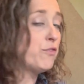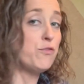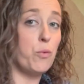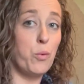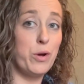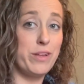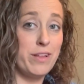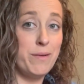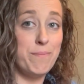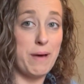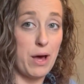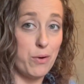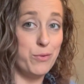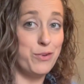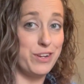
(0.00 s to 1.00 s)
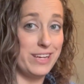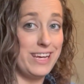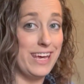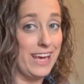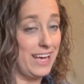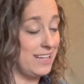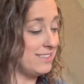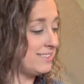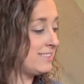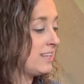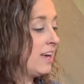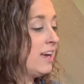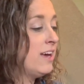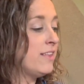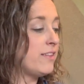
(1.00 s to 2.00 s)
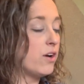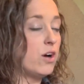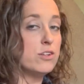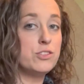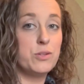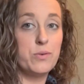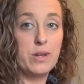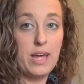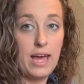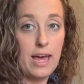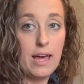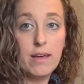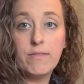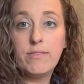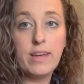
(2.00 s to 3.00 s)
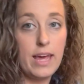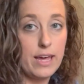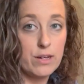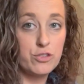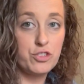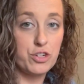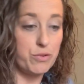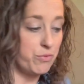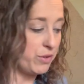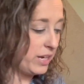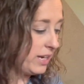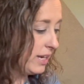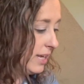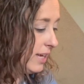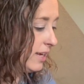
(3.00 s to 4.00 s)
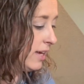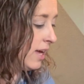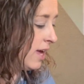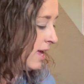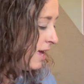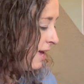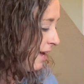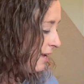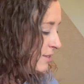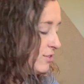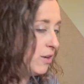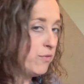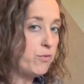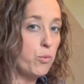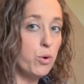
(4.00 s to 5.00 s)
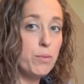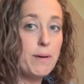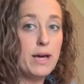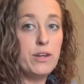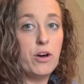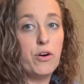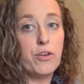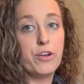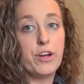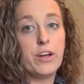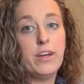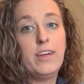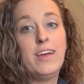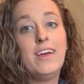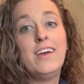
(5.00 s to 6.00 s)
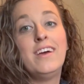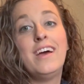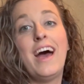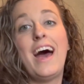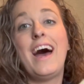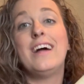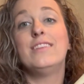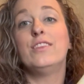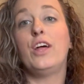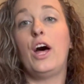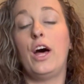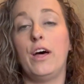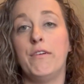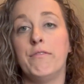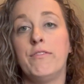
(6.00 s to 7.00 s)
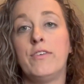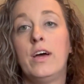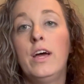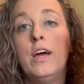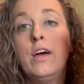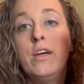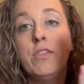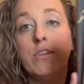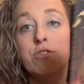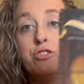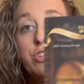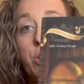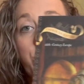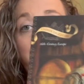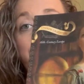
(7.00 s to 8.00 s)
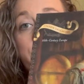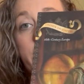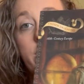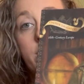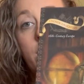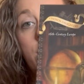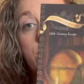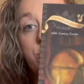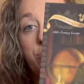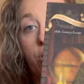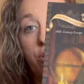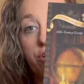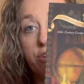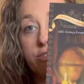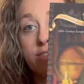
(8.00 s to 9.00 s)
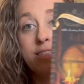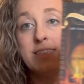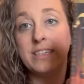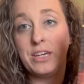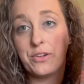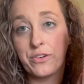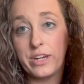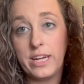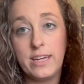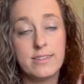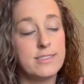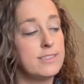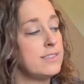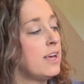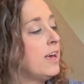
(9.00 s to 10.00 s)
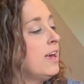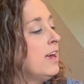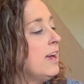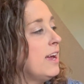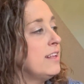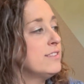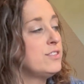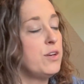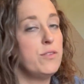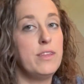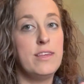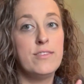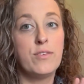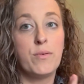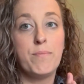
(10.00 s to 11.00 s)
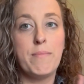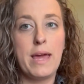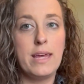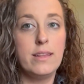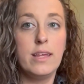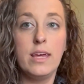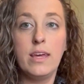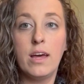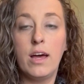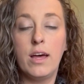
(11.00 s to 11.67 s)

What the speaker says: for my older kids, they're also going to have extra reading. And so for my daughter, I love the Chosen Daughter series. And so these are mainly